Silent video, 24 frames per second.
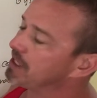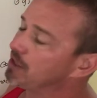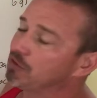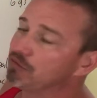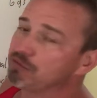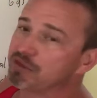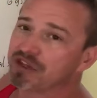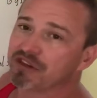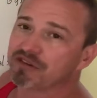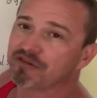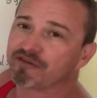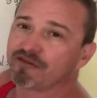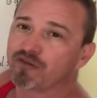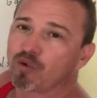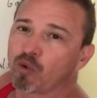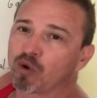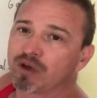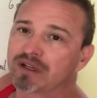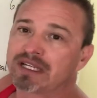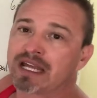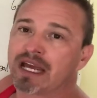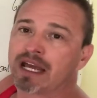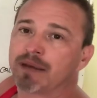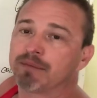it would be
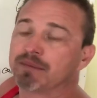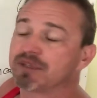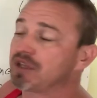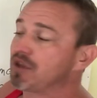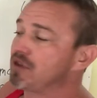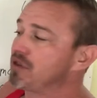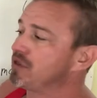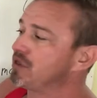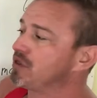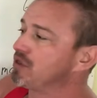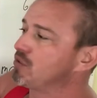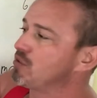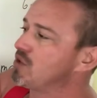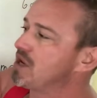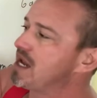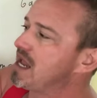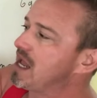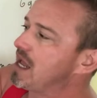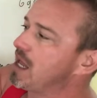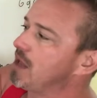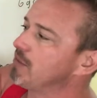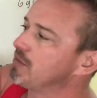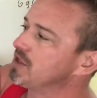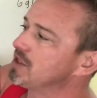four times three
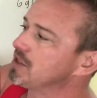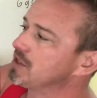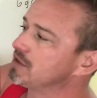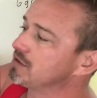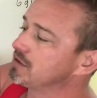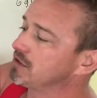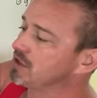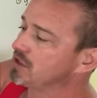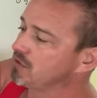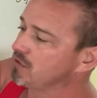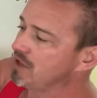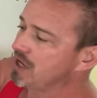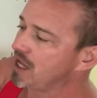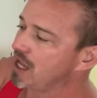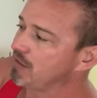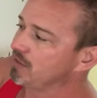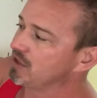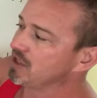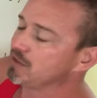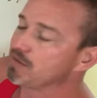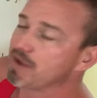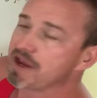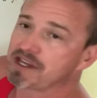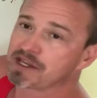almonds because three
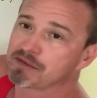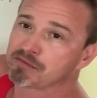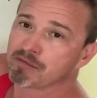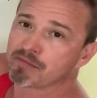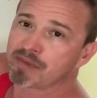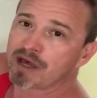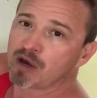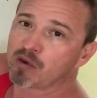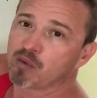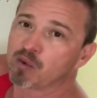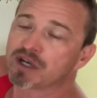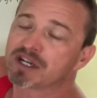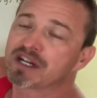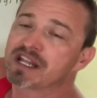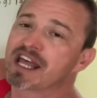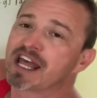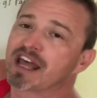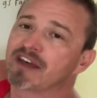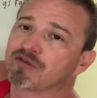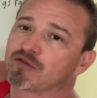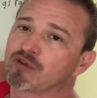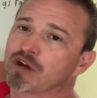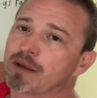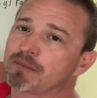almonds make up about one and a
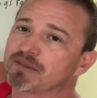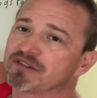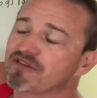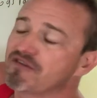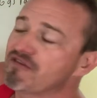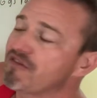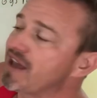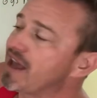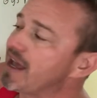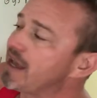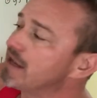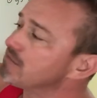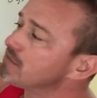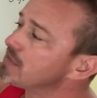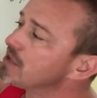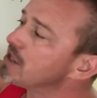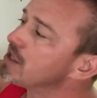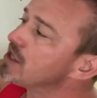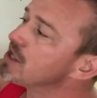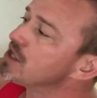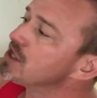half grams of fat.